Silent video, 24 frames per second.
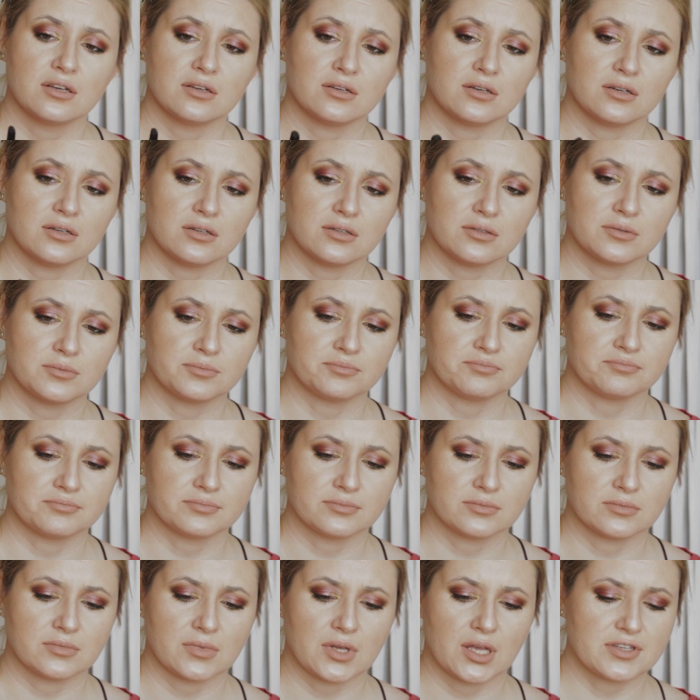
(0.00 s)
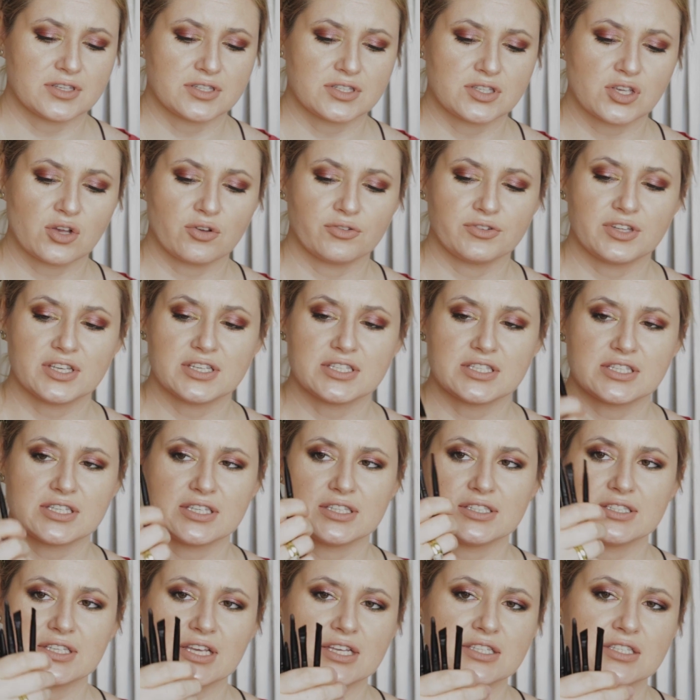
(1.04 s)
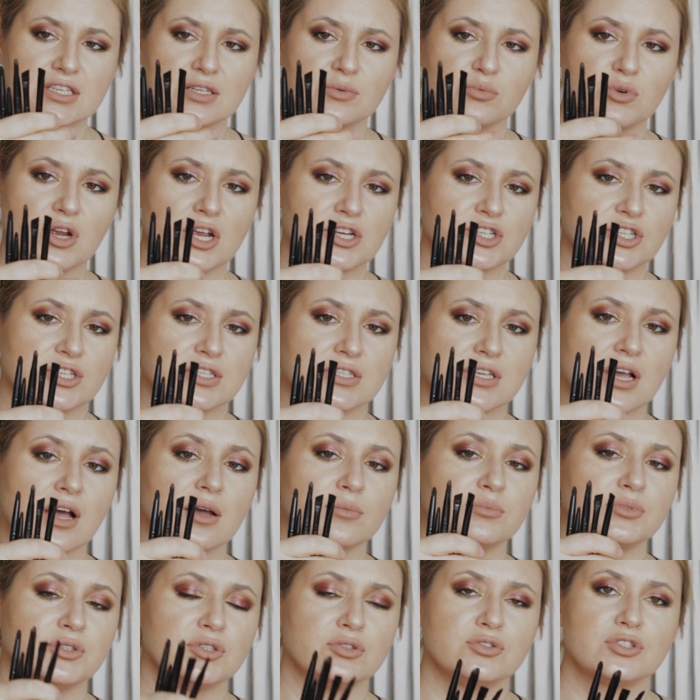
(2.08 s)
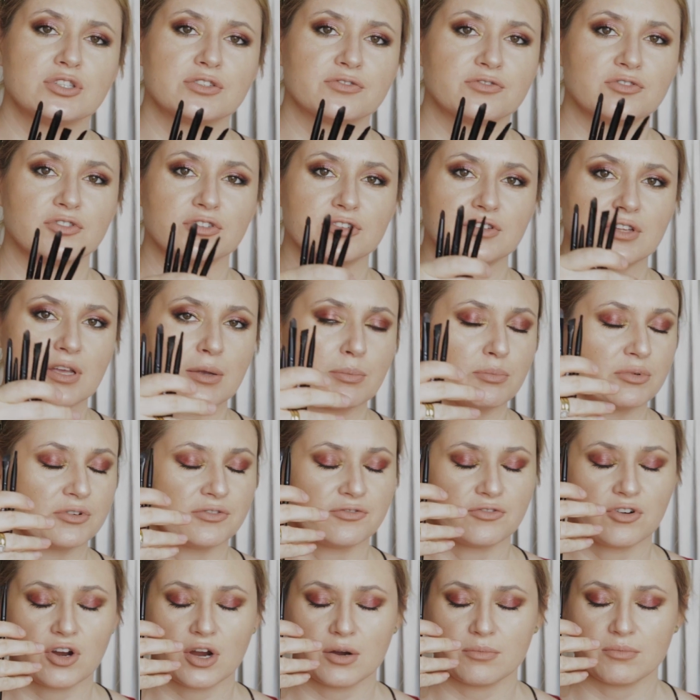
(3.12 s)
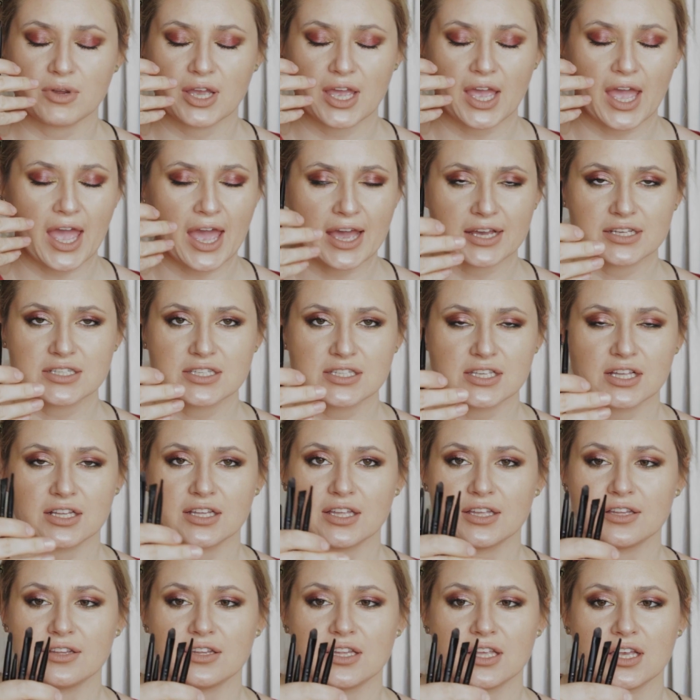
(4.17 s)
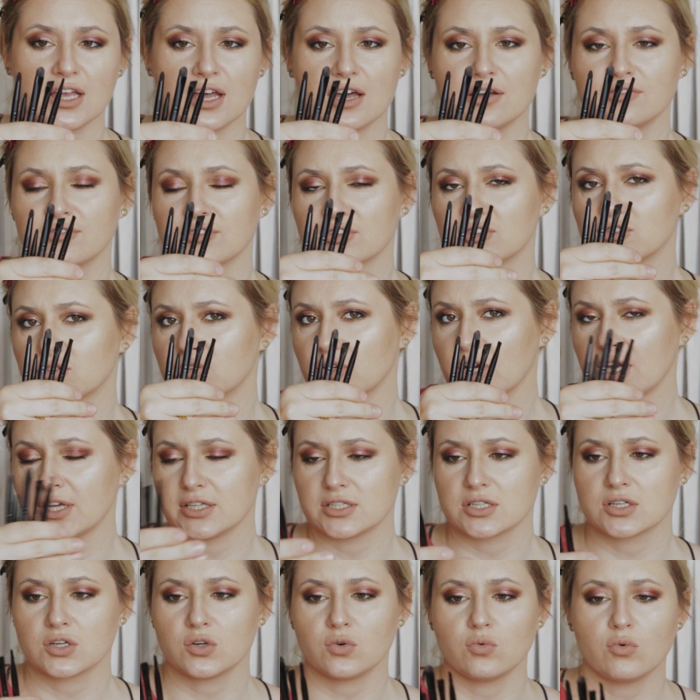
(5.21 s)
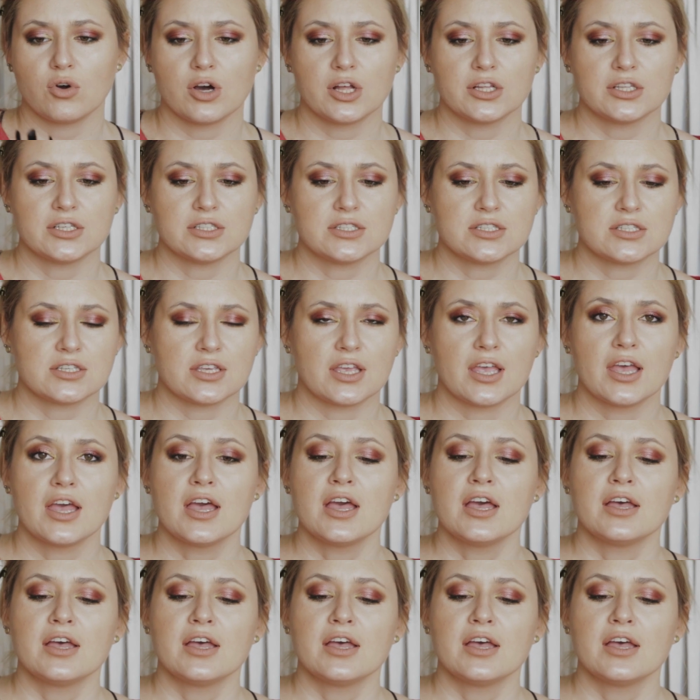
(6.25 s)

So the synthetic brushes are beautiful. They perform excellent. They have a great quality.